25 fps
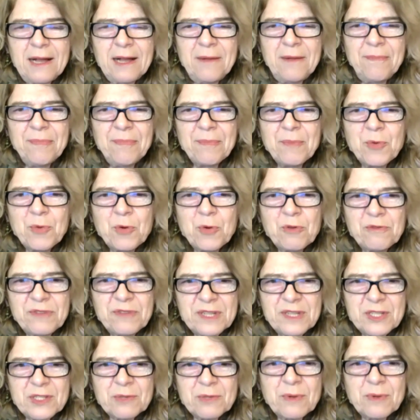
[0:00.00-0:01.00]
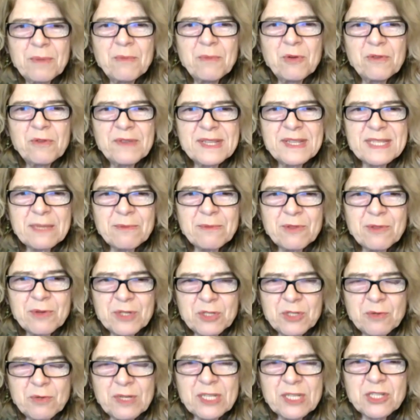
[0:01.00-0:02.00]
move into removing some of the
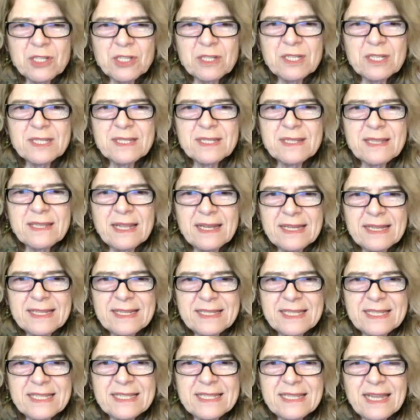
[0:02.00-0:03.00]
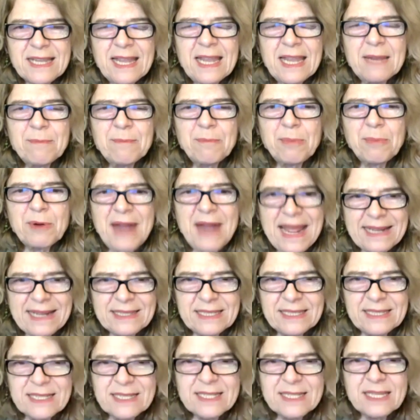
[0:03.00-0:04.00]
restrictions that exist in
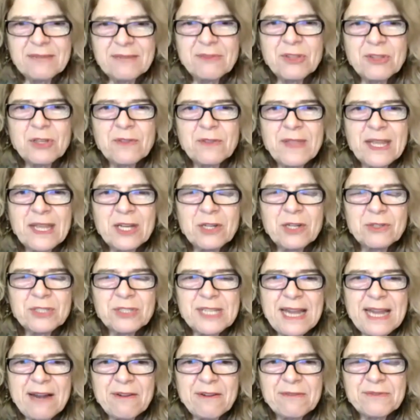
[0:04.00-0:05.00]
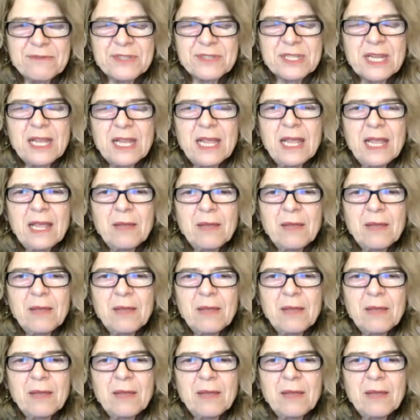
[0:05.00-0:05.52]
practice, even though there are no tariffs